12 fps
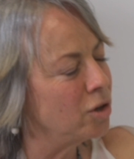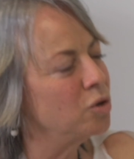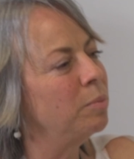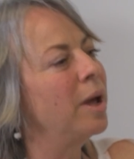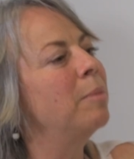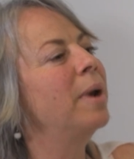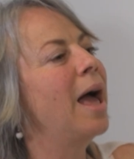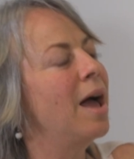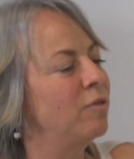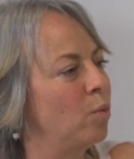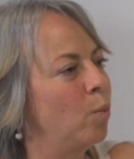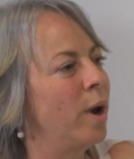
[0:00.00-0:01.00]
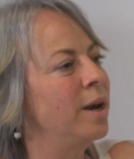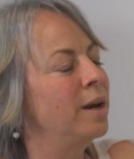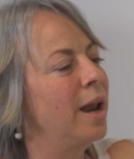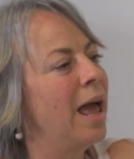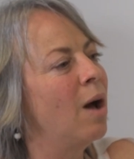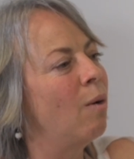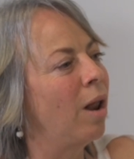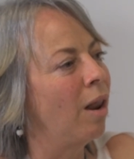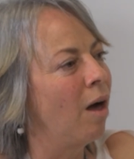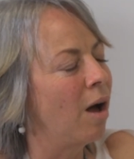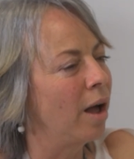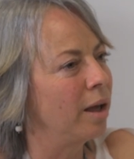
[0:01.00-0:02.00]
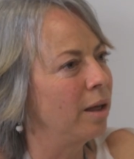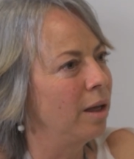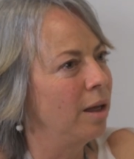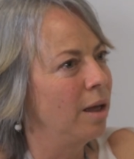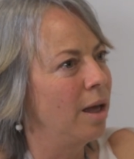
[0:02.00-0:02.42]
I should be able to have it when and how I like.